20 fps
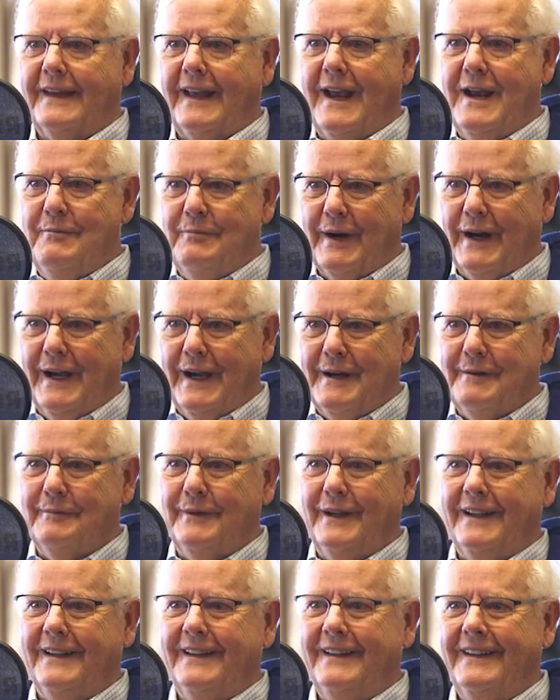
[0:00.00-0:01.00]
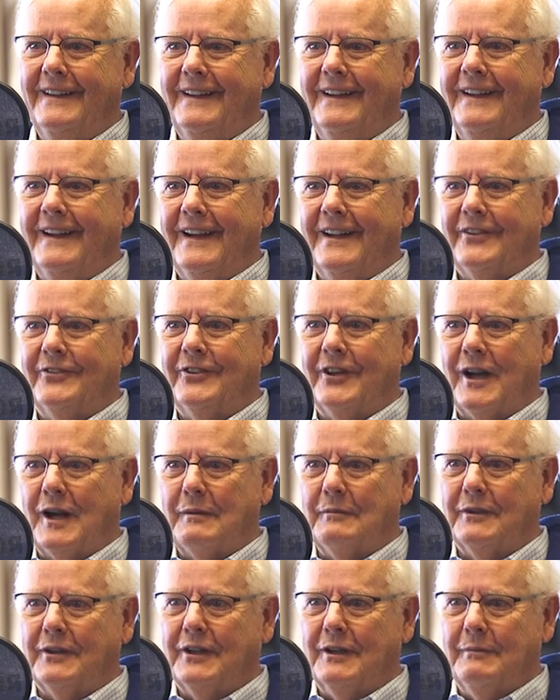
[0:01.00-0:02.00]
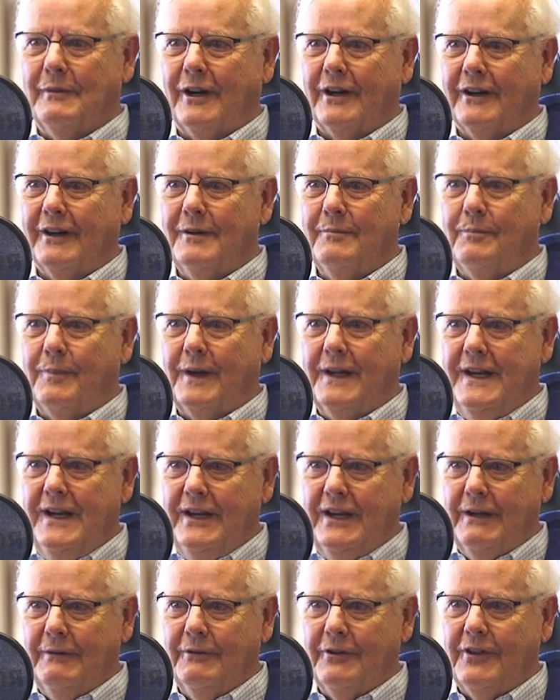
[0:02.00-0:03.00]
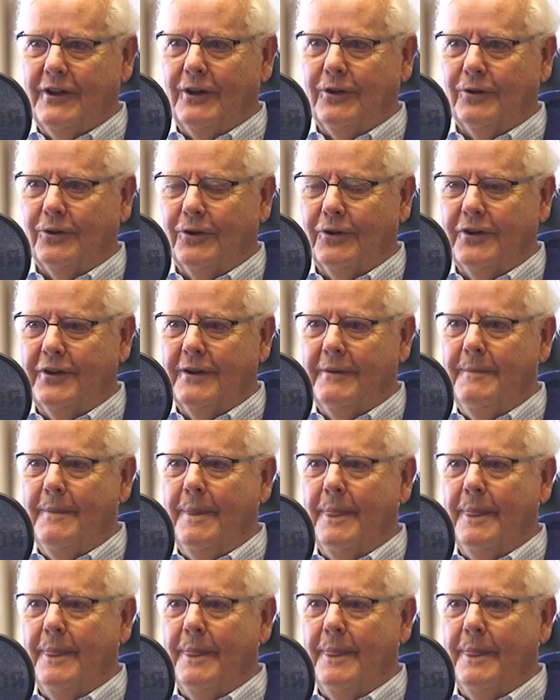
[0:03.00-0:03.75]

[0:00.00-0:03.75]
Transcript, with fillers: Abraham as Sodom and Gomorrah pleading with the Lord.